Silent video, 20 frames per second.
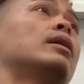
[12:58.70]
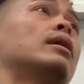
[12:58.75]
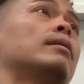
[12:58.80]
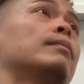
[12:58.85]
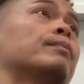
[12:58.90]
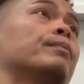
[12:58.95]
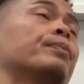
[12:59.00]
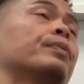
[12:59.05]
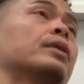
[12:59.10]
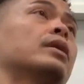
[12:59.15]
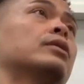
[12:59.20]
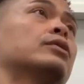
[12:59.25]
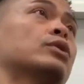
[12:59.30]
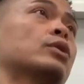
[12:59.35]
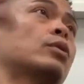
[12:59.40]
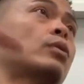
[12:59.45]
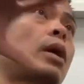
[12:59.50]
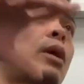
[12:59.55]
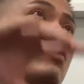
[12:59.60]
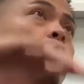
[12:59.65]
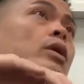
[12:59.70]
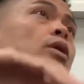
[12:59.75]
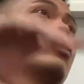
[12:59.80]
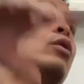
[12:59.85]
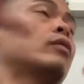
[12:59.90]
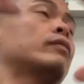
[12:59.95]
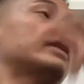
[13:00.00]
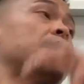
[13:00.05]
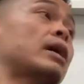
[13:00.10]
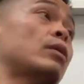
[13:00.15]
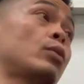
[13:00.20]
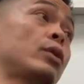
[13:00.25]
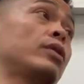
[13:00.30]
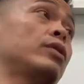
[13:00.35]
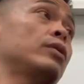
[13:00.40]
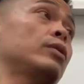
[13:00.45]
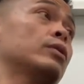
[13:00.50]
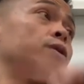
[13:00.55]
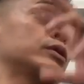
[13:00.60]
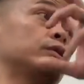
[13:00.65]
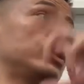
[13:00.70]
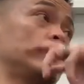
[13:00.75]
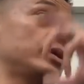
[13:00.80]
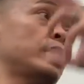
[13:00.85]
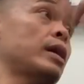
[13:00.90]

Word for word: up? So I want to go over that with you because you